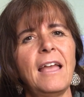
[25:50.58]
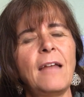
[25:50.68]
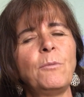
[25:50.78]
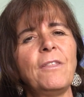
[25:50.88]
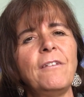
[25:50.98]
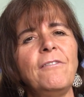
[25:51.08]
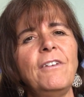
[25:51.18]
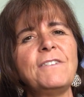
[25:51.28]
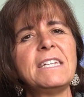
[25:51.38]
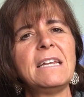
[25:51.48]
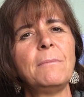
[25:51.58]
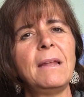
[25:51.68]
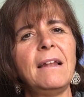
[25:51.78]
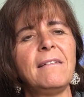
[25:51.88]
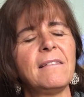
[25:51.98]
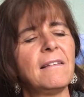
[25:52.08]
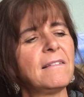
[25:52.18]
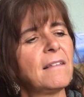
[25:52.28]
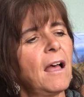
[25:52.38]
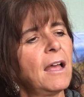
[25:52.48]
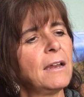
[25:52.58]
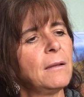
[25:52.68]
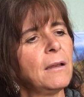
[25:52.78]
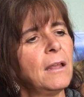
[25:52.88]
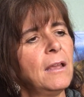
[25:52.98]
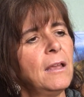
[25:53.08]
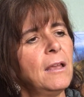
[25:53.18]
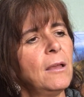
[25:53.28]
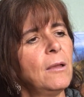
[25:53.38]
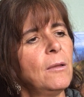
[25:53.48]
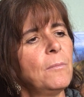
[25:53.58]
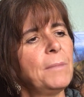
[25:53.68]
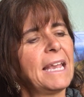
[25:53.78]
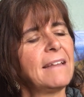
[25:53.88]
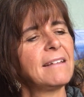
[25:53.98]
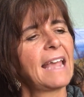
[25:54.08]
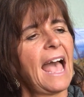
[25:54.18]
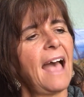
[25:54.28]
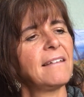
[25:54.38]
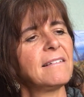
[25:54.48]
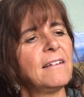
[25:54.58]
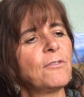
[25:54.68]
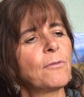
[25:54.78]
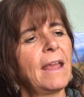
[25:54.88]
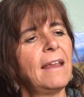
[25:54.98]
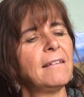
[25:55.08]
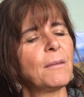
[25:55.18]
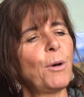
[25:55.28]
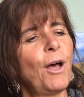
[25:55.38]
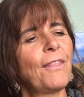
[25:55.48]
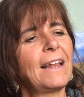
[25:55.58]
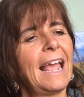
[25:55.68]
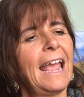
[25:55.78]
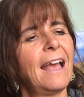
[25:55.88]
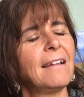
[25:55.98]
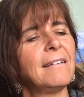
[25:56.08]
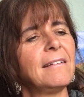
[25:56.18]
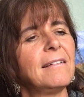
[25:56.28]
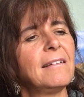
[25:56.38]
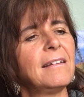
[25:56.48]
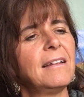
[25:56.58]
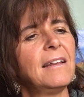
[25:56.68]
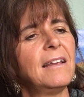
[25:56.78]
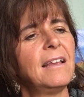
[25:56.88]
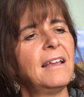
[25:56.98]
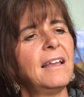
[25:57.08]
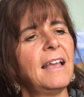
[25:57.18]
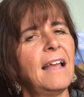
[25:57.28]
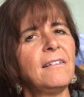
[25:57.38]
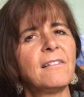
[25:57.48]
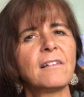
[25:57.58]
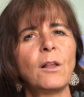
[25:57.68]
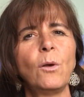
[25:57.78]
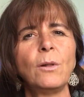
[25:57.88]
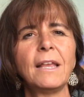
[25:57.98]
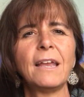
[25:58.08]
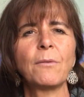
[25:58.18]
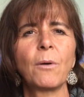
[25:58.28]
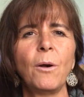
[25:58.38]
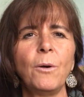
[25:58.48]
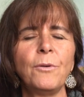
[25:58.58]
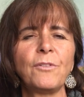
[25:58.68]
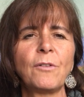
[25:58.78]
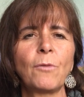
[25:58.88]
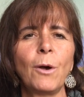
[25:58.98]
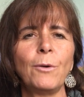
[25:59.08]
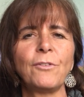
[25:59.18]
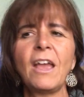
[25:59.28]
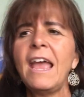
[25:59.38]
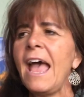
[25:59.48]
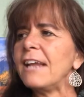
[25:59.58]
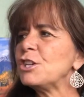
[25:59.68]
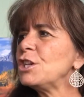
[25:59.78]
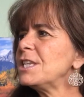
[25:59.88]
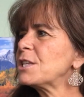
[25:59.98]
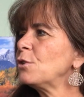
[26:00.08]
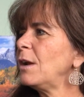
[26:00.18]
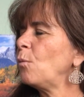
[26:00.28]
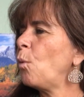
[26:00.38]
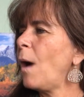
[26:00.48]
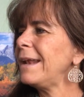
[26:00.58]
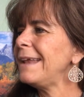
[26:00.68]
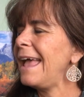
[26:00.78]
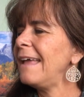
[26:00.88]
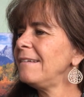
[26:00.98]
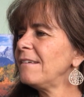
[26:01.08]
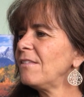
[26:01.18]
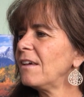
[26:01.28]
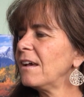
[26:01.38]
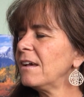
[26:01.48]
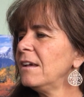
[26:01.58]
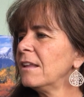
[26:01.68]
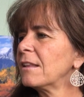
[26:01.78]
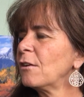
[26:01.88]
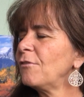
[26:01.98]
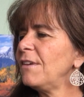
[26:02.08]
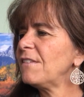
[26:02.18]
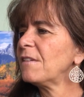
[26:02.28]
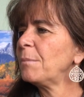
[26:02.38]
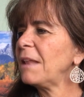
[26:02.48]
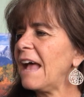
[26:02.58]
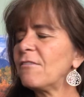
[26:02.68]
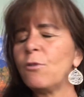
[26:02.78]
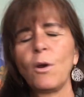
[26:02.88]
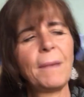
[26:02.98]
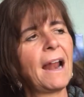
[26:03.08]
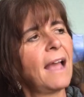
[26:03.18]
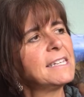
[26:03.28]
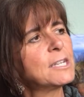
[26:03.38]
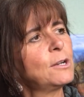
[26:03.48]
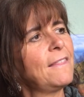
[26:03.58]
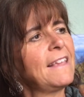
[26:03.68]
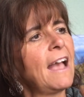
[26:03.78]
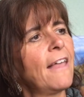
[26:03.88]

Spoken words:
And within 15 minutes, the sun began to cast its rays upon the land. And slowly it rose and rose. And she stood at one end of the little vista platform and I stood at the